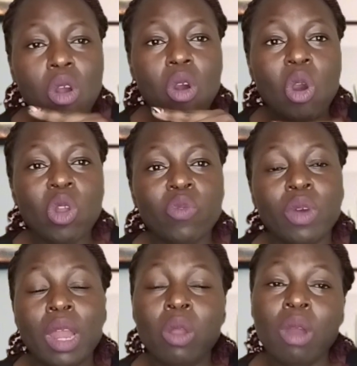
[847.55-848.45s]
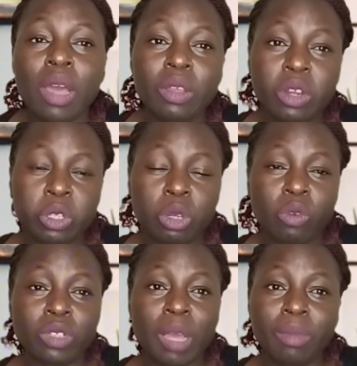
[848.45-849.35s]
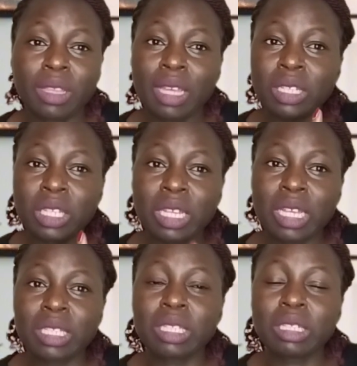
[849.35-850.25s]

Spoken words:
or for a longer duration of time, the 30 years,